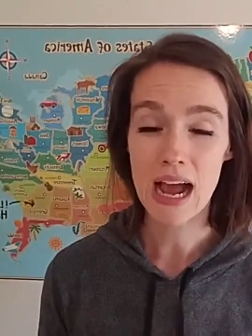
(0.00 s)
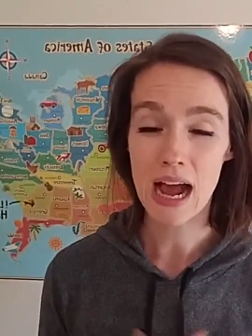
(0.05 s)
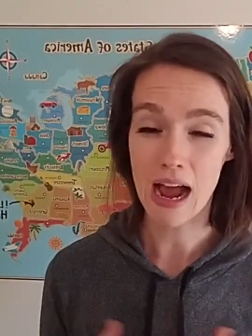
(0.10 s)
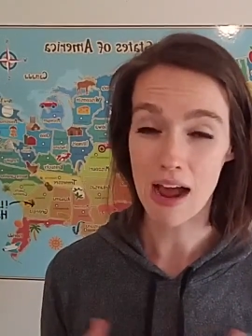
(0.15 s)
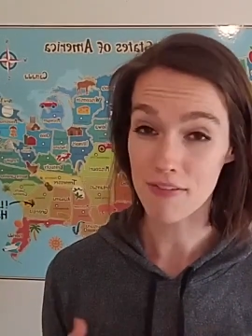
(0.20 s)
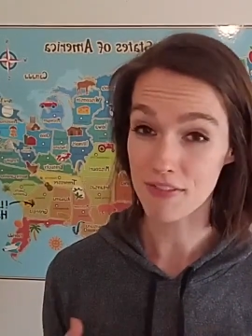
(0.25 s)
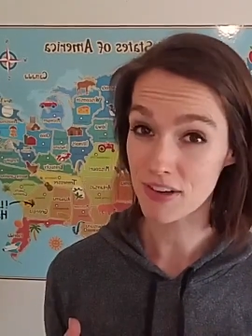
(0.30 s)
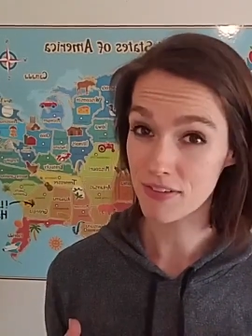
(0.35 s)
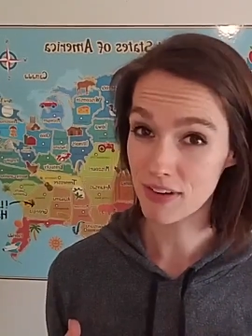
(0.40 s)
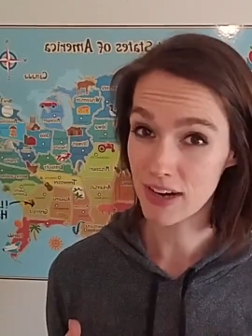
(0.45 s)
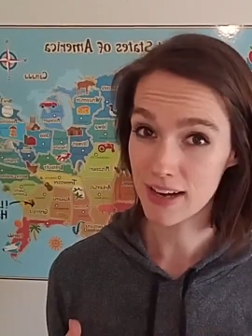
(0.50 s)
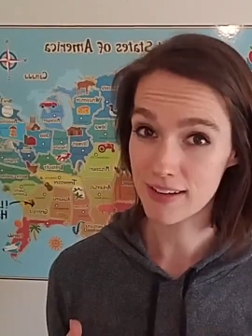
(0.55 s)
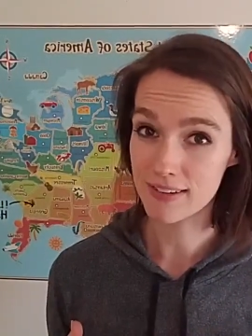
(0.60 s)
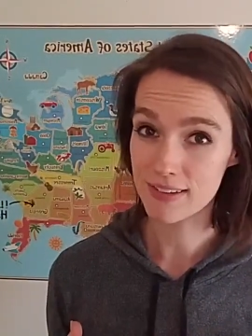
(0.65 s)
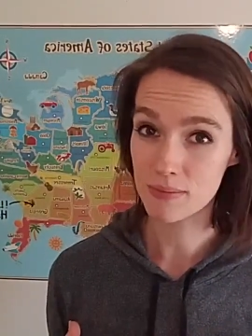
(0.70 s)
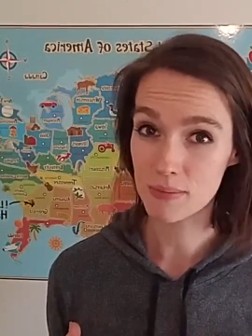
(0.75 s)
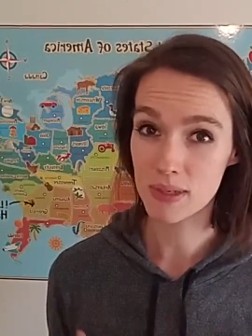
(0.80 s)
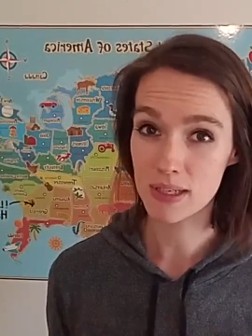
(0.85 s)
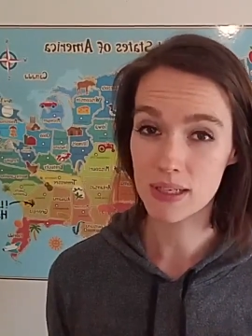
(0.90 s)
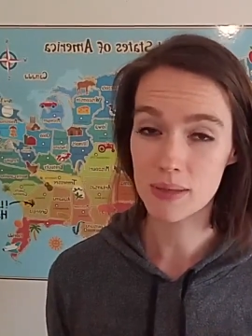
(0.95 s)
I've never had
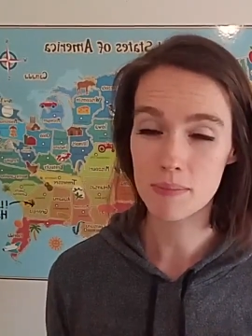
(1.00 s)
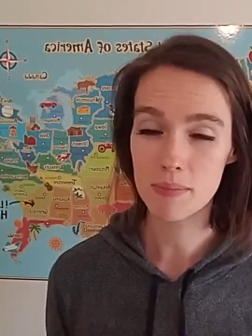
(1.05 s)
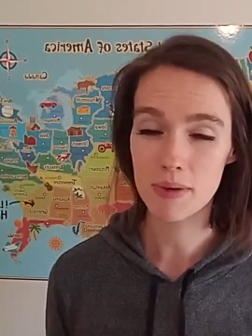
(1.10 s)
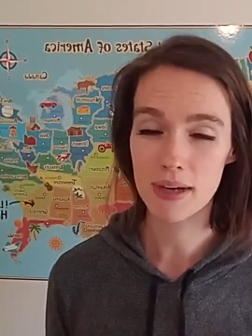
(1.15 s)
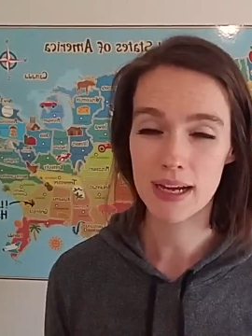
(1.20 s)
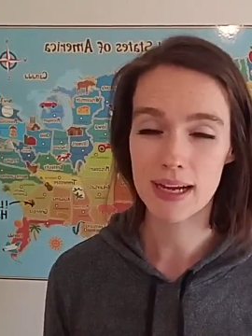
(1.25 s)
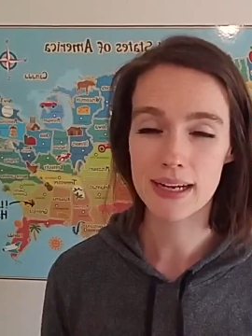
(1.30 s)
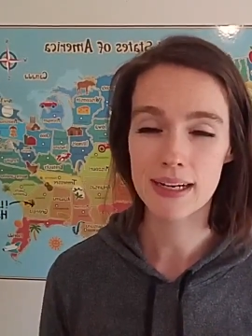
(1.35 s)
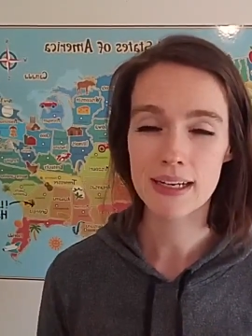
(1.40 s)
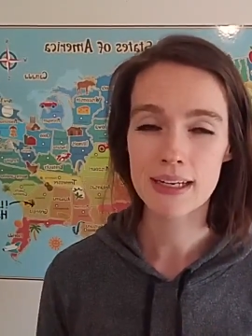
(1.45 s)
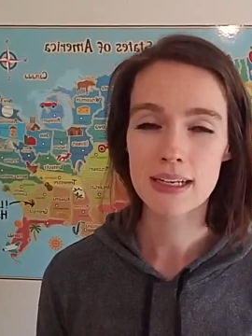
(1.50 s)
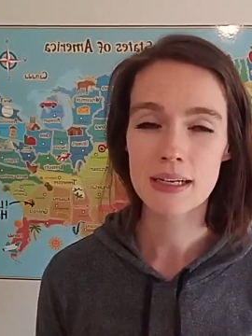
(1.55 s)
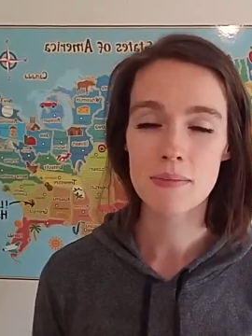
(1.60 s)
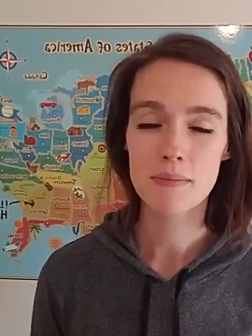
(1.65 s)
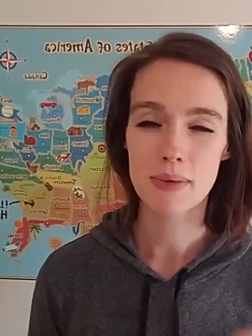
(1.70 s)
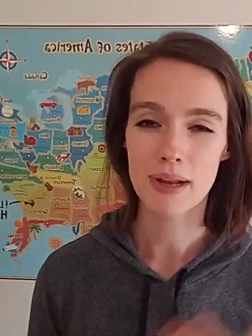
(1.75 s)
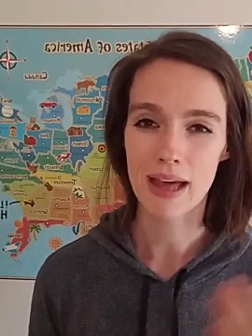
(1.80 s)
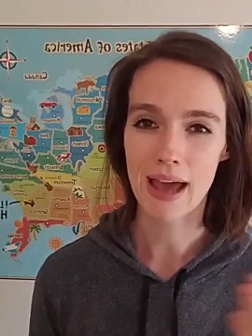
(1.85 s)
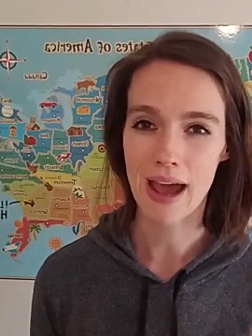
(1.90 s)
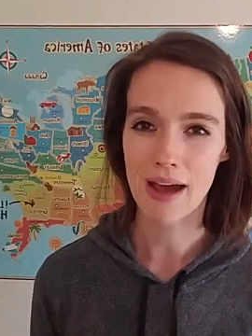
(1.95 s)
someone complain,
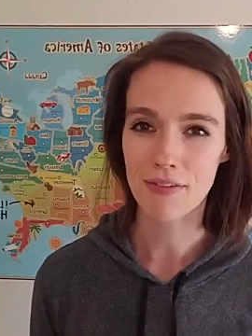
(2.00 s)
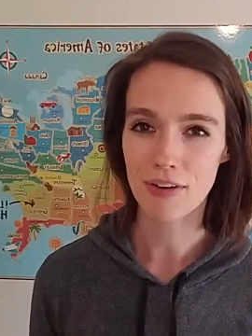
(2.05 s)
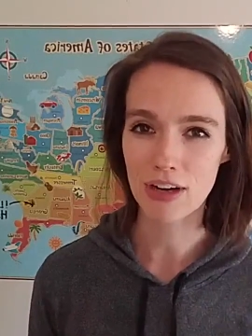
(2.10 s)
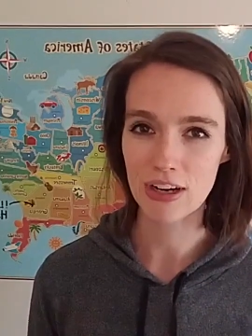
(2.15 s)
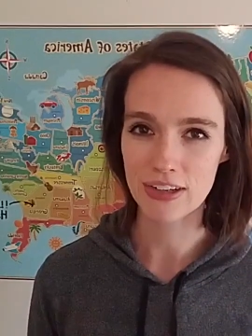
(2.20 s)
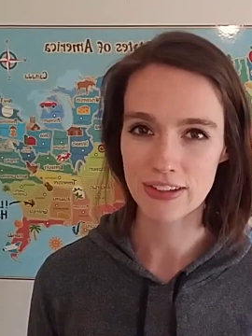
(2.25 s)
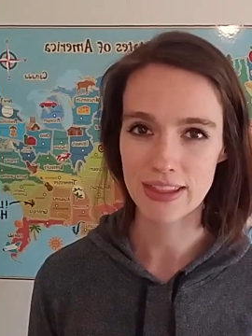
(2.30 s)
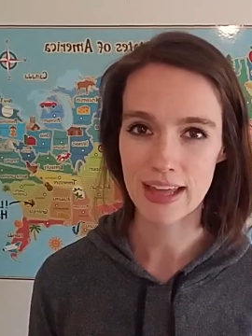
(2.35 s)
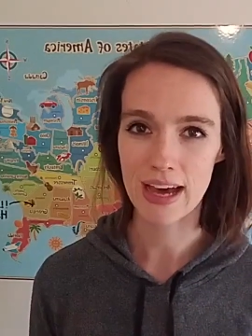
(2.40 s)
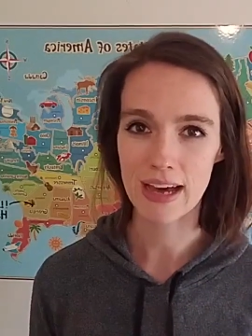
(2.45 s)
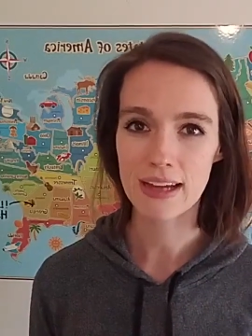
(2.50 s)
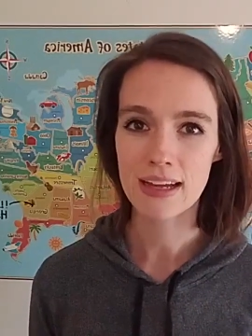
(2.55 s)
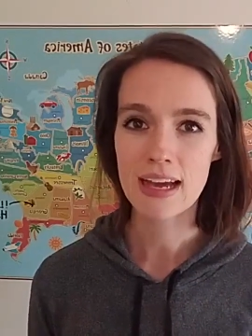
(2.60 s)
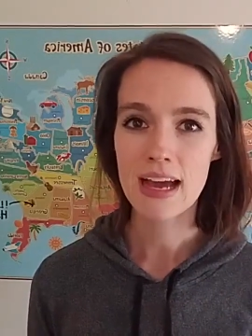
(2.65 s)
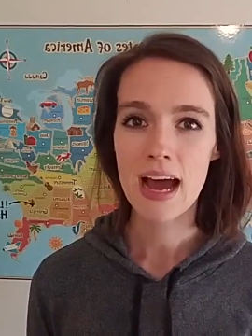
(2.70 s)
but I have heard that.